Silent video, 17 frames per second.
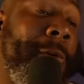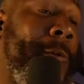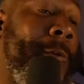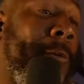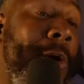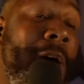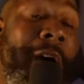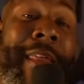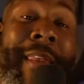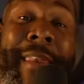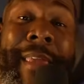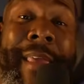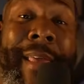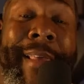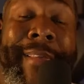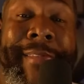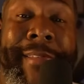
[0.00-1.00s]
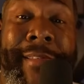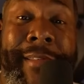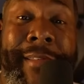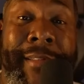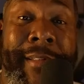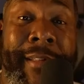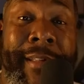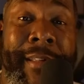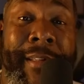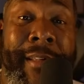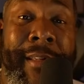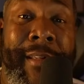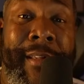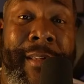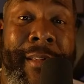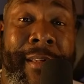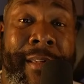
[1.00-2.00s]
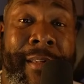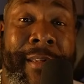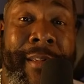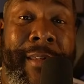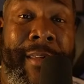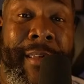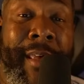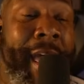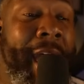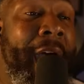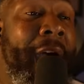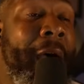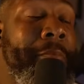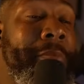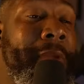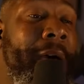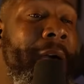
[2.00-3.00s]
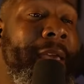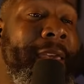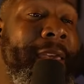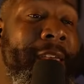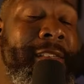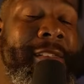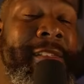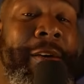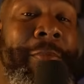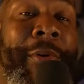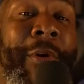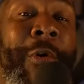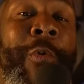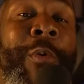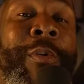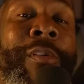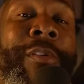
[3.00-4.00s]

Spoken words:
what it is. I'm not kissing up on